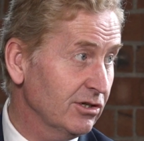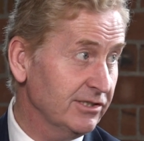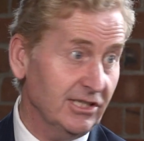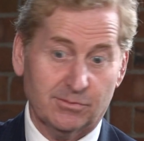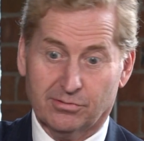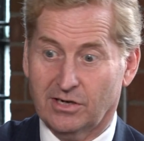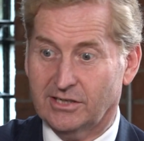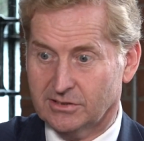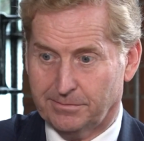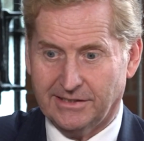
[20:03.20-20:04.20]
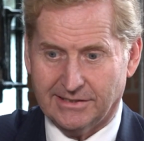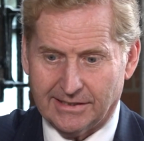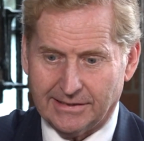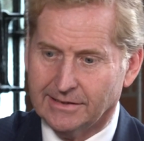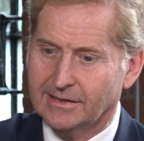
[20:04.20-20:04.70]
odd years prior to
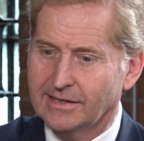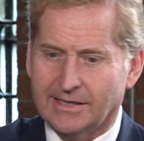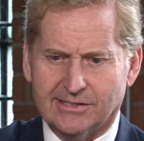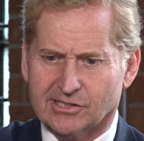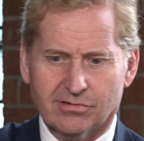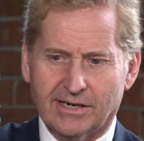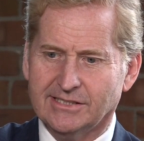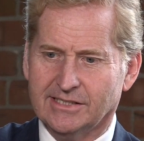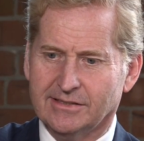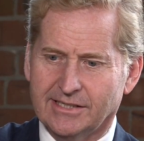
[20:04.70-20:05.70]
PD. It's crazy.